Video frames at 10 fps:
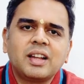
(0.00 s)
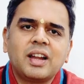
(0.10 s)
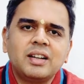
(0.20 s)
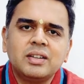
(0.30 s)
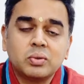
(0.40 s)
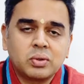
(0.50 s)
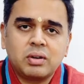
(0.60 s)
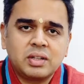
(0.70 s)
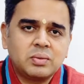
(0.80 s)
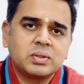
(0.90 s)
and you
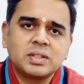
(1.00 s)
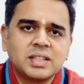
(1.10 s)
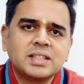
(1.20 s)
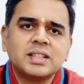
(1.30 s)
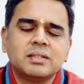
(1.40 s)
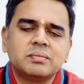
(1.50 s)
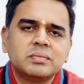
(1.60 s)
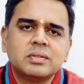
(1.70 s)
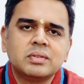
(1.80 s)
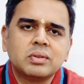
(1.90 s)
thought it was Krishna.
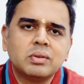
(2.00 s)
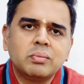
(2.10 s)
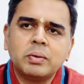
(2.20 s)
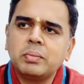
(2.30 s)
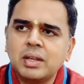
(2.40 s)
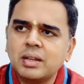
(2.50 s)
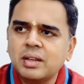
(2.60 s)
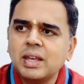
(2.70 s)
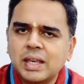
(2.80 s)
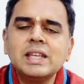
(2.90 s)
So maybe
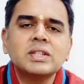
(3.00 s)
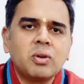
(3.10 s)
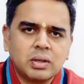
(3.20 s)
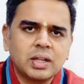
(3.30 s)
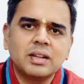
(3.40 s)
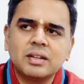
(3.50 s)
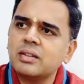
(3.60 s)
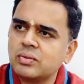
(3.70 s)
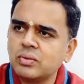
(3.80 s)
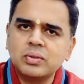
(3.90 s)
he is not here,
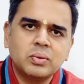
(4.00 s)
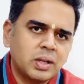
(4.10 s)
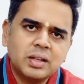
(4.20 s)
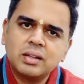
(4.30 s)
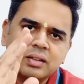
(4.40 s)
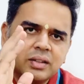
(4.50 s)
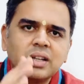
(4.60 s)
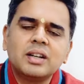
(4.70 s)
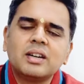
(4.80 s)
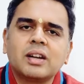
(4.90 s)
so you can
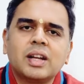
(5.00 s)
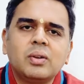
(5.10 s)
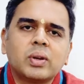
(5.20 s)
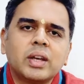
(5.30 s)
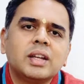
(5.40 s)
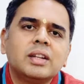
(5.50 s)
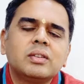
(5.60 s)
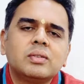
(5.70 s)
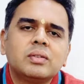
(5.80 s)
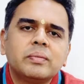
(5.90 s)
try looking in
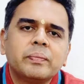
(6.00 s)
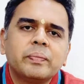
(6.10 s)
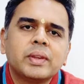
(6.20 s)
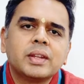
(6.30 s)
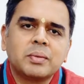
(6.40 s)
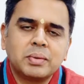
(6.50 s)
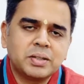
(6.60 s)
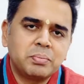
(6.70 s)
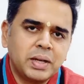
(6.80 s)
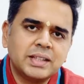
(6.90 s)
some
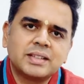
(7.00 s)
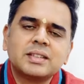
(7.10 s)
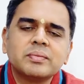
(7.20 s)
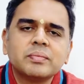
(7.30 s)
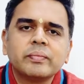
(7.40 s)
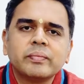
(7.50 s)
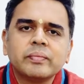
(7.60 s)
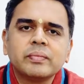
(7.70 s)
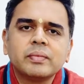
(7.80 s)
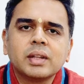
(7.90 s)
other place
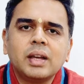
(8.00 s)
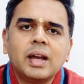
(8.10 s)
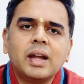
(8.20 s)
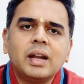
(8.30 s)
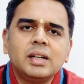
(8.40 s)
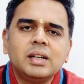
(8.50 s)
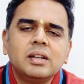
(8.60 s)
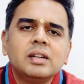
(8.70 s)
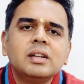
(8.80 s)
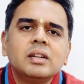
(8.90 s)
and
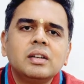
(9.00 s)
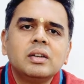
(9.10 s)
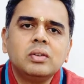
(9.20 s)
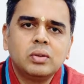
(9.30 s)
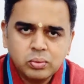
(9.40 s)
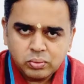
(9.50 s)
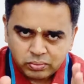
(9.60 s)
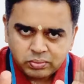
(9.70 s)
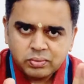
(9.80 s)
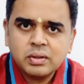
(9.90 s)
do
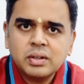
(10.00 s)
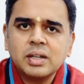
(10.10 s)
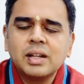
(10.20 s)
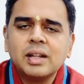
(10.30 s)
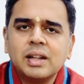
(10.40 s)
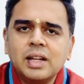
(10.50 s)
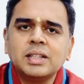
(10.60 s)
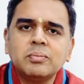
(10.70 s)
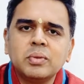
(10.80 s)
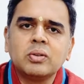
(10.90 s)
let
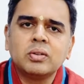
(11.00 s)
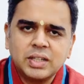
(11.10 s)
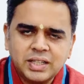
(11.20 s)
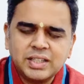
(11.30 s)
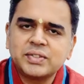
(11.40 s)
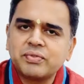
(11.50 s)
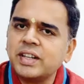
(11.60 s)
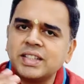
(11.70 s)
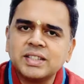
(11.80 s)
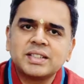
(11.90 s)
him know that his
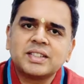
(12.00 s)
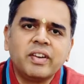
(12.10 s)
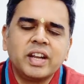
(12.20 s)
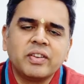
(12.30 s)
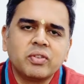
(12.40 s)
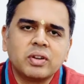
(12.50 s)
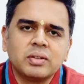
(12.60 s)
friend is waiting for